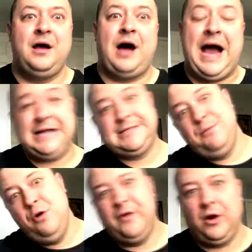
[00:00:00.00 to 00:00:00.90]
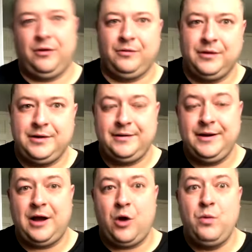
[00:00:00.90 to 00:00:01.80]
I had to move along. You
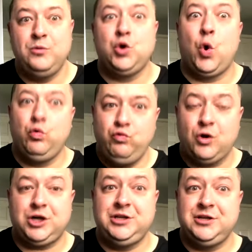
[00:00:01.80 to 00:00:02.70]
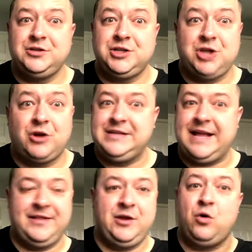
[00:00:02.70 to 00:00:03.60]
know, we was all rushed to, to starting to
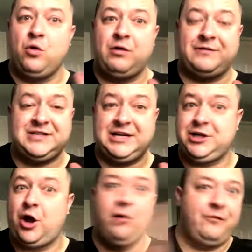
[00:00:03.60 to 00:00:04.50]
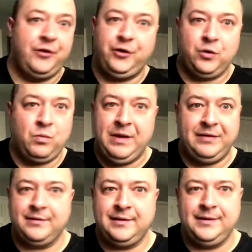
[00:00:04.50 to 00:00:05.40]
get the autograph session over and done with
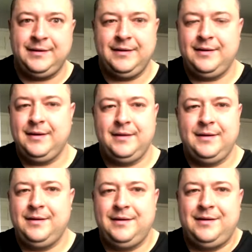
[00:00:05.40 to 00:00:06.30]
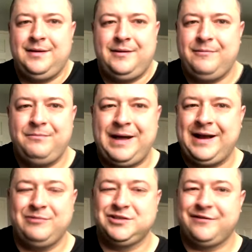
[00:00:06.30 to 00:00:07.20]
and man,
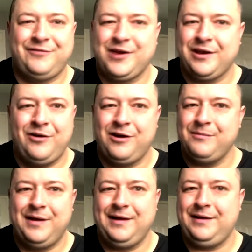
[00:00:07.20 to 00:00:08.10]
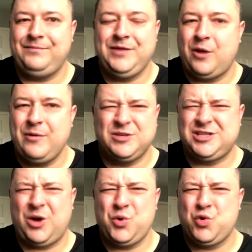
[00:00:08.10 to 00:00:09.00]
it was a fucking nightmare. You know, it was
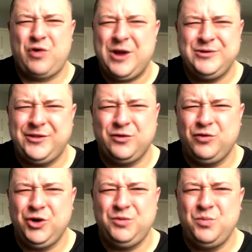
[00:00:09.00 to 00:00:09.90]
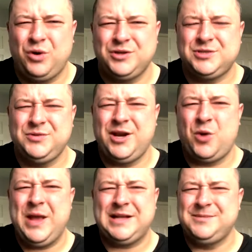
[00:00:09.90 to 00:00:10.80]
so crowded, the room was, you know,
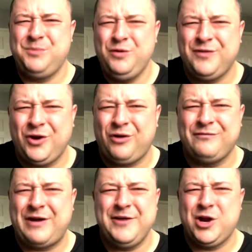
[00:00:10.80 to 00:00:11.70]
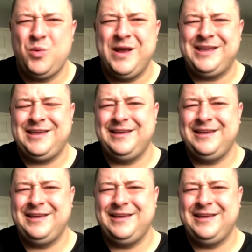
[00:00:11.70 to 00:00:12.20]
we had to move along very quick.